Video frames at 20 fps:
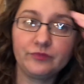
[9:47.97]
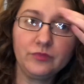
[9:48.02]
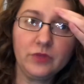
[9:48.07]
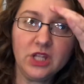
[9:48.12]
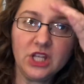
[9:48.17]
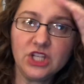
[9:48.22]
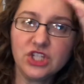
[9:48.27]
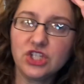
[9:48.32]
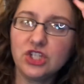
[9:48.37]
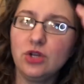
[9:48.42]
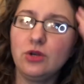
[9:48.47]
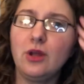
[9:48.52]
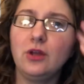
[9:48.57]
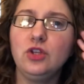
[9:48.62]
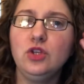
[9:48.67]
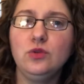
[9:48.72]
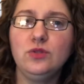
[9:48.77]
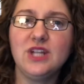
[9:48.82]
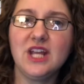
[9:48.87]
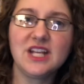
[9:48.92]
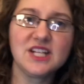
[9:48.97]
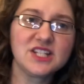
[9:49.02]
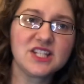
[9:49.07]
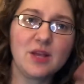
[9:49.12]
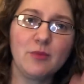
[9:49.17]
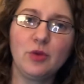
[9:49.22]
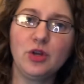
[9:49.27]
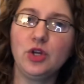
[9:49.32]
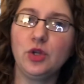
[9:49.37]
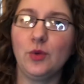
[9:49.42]
So now you take
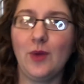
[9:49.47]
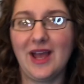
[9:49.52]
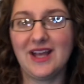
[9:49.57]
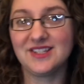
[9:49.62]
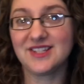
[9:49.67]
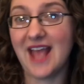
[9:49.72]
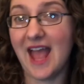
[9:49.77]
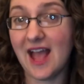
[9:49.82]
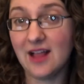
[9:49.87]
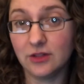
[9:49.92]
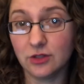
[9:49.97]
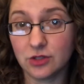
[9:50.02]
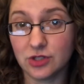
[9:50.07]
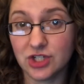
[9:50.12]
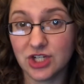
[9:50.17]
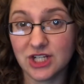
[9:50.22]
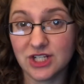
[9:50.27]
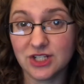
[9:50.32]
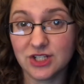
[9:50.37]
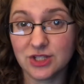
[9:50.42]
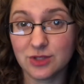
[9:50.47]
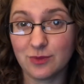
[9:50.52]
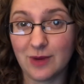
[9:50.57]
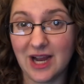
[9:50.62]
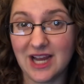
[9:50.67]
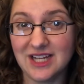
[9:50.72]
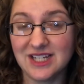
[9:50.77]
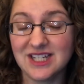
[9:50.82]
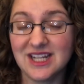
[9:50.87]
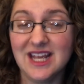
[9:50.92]
someone who has allergies,
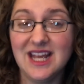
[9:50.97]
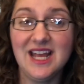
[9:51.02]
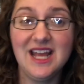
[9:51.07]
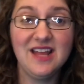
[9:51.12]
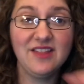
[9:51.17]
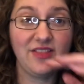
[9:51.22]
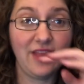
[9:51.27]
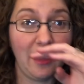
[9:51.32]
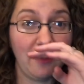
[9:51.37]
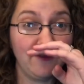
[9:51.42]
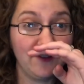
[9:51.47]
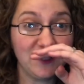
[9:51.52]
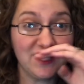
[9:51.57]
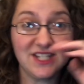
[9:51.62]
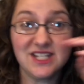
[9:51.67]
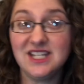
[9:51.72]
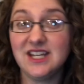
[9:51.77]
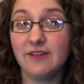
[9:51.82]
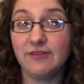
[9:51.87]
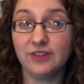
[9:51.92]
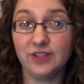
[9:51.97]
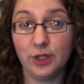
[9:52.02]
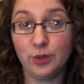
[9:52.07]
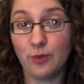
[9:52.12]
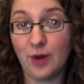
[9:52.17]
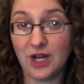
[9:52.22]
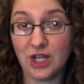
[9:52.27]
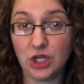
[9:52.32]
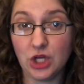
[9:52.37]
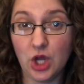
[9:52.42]
right? They have a sniffly,
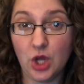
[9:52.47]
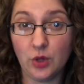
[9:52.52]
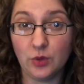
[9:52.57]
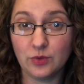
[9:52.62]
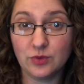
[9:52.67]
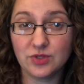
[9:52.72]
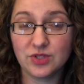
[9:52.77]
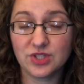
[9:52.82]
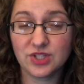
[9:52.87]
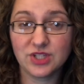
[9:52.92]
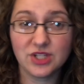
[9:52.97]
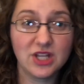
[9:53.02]
runny nose.